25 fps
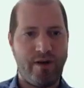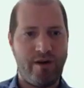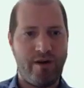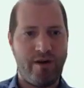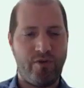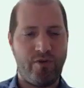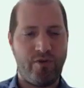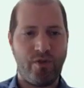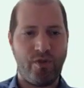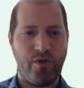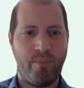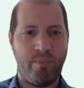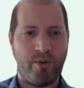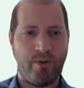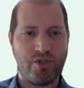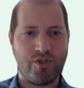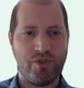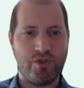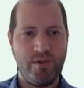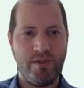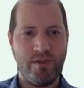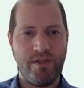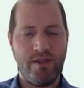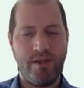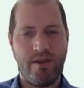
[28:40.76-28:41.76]
for the
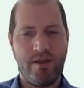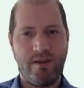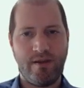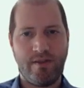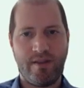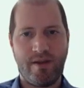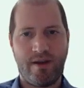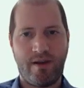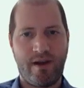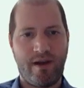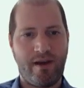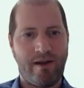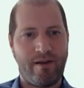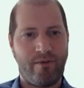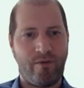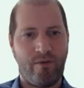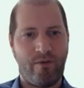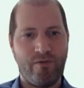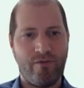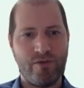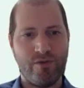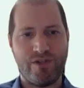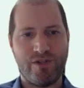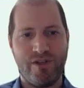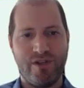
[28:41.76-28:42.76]
opportunity. And there are
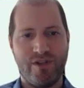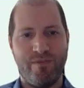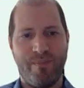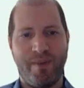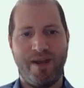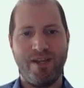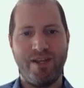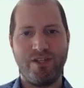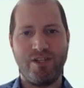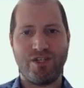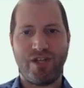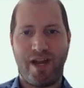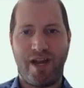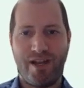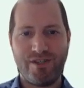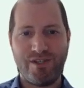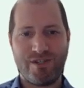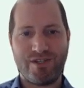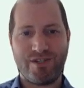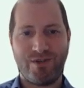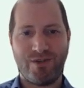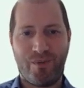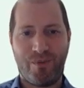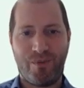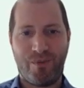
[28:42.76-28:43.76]
obviously many
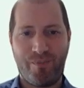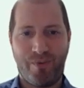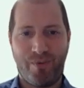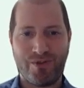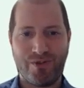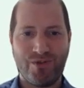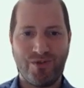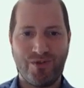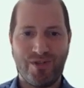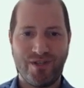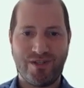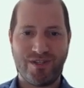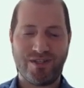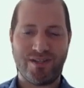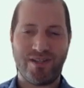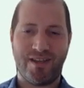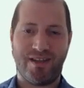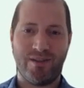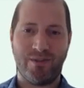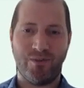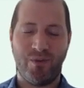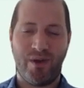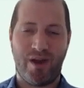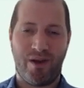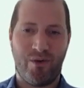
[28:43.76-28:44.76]
challenges and opportunities,
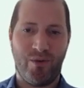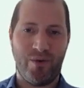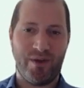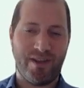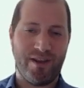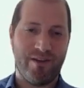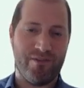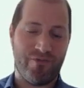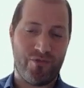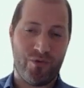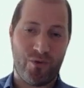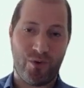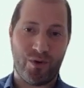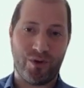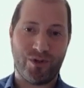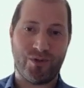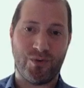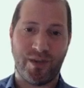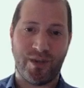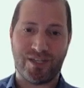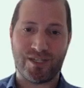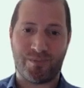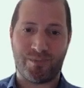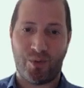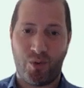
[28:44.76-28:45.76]
and we are looking forward to
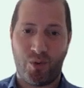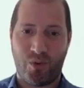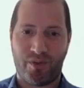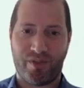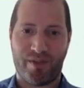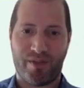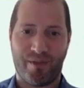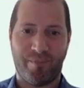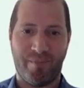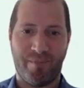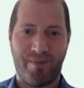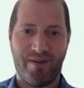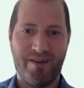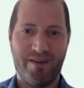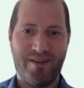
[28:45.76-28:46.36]
explore them.